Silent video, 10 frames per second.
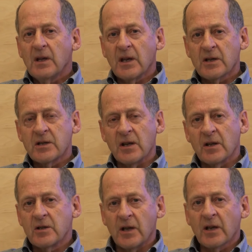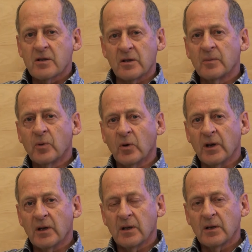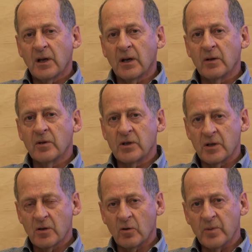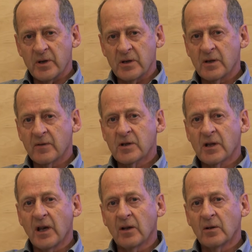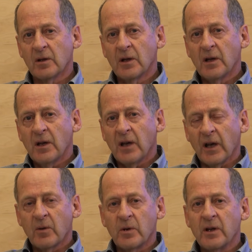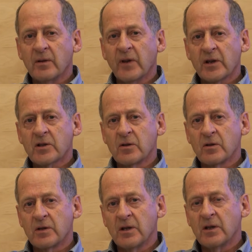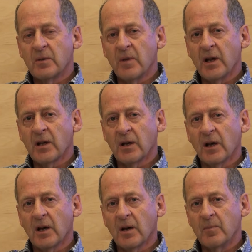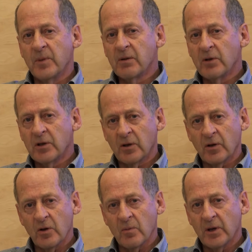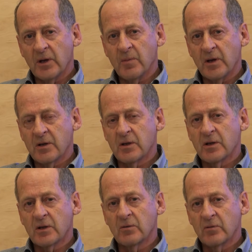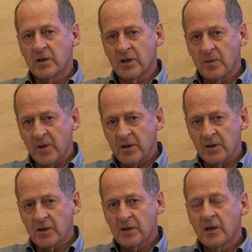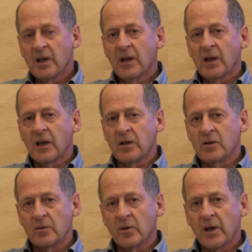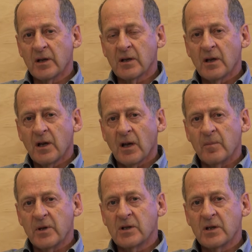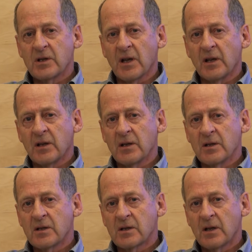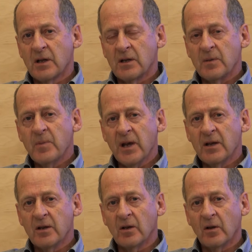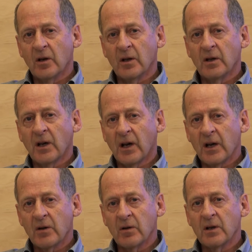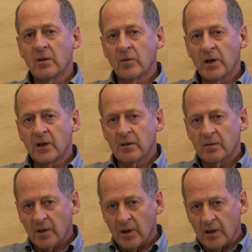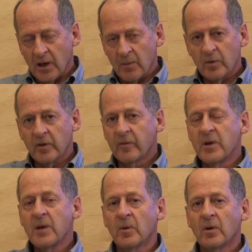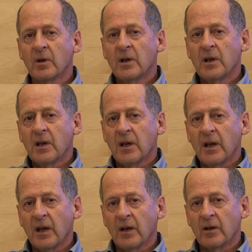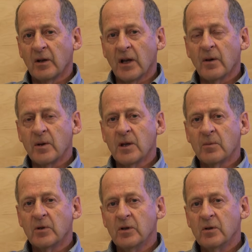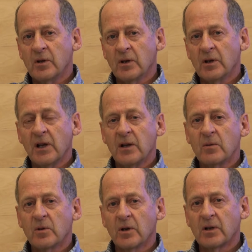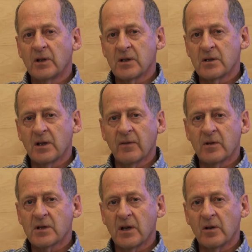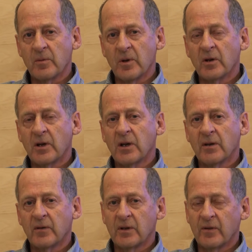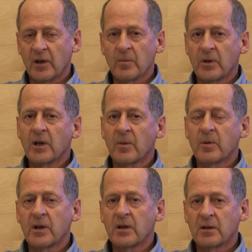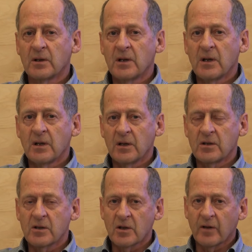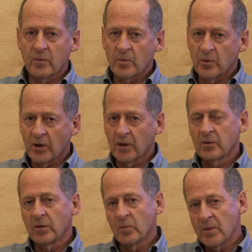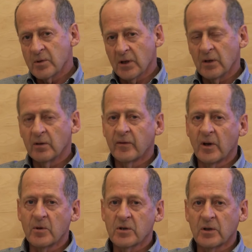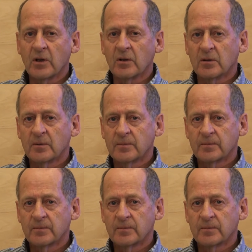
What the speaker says: Yes, Dan, that's an excellent point. There is this whole business of scale. Equity investors need to make a big return on their money because it's such a risky business, and you're right, a business that is dependent on hiring the right number of people and allowing them to do their daily work doesn't have the scalability of a development company. That's a software product or a website or a pharmaceutical.